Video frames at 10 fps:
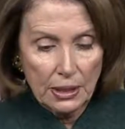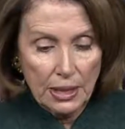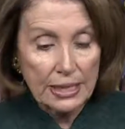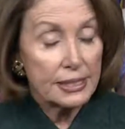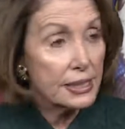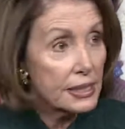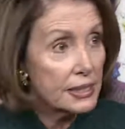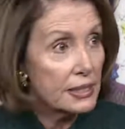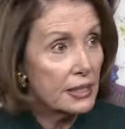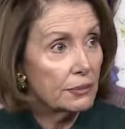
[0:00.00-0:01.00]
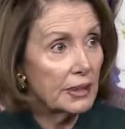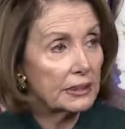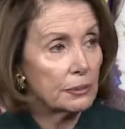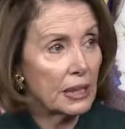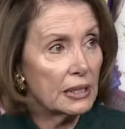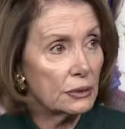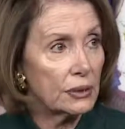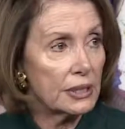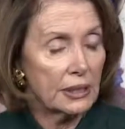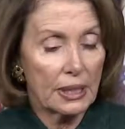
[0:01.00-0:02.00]
and citizens of Muslim
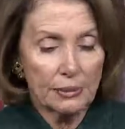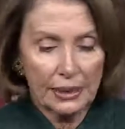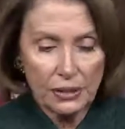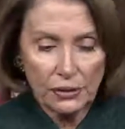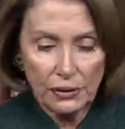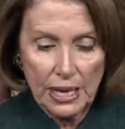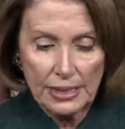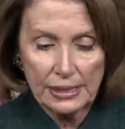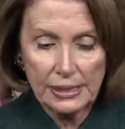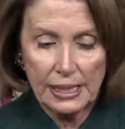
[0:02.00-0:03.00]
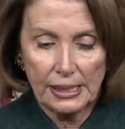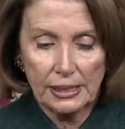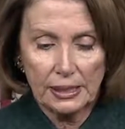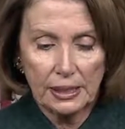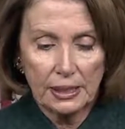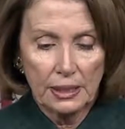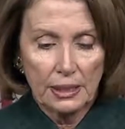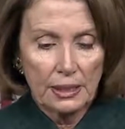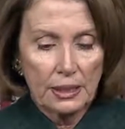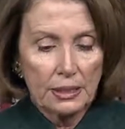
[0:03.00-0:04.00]
countries coming into the United States.
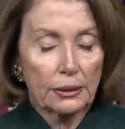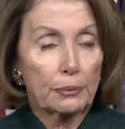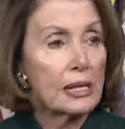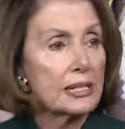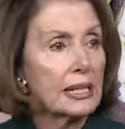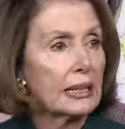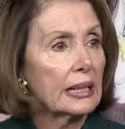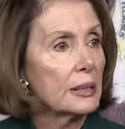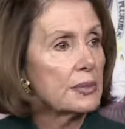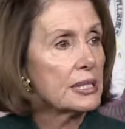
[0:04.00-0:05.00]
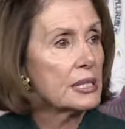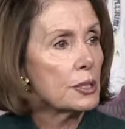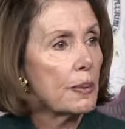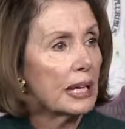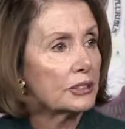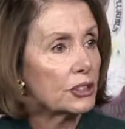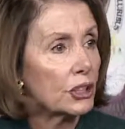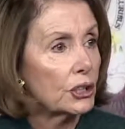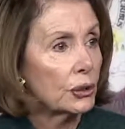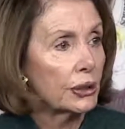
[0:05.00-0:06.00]
The president claims this is about
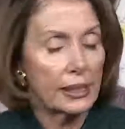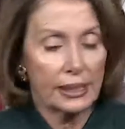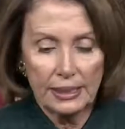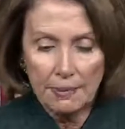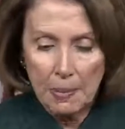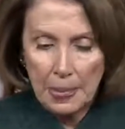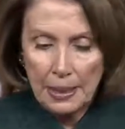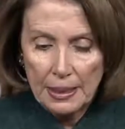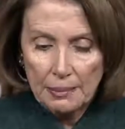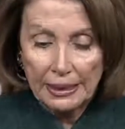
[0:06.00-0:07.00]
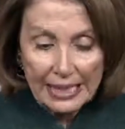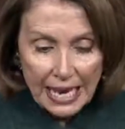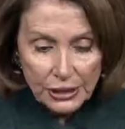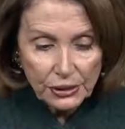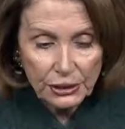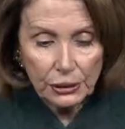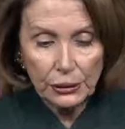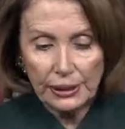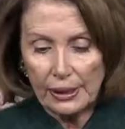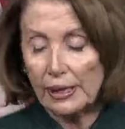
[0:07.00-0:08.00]
security, but national
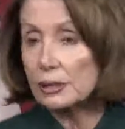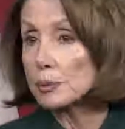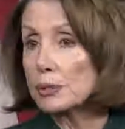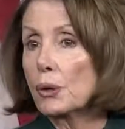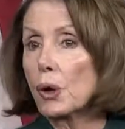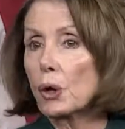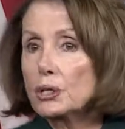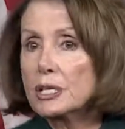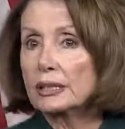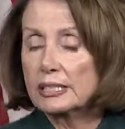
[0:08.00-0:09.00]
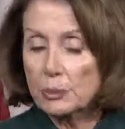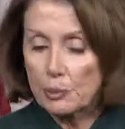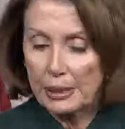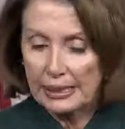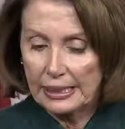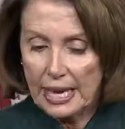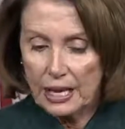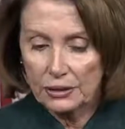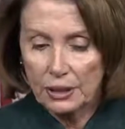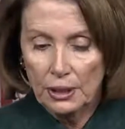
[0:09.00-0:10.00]
security experts are urgently speaking
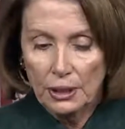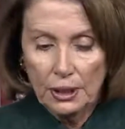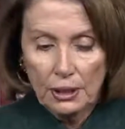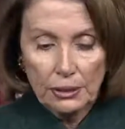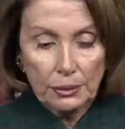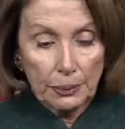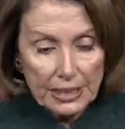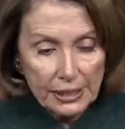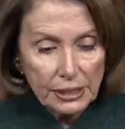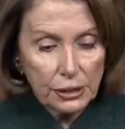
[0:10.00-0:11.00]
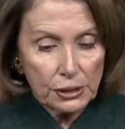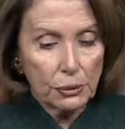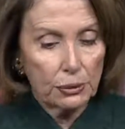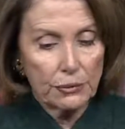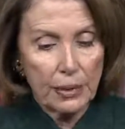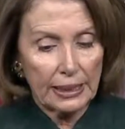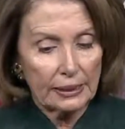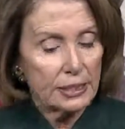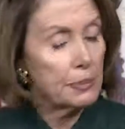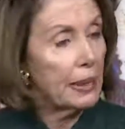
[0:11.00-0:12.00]
out. The president's cruel and
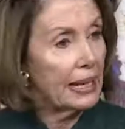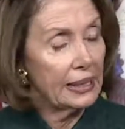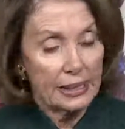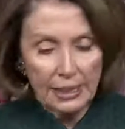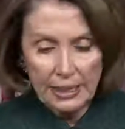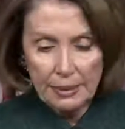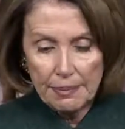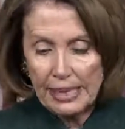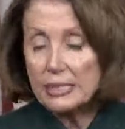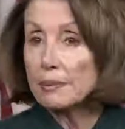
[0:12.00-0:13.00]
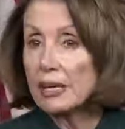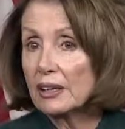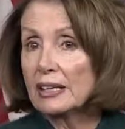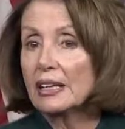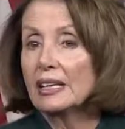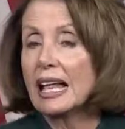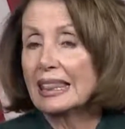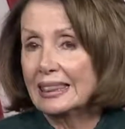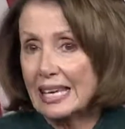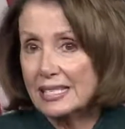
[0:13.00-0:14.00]
reckless ban makes America
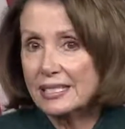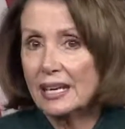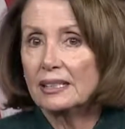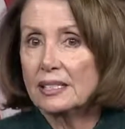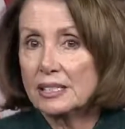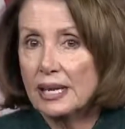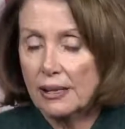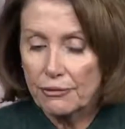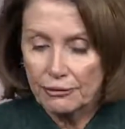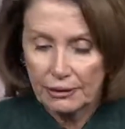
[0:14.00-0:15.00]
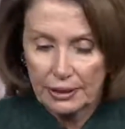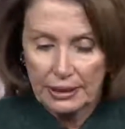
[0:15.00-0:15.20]
less safe.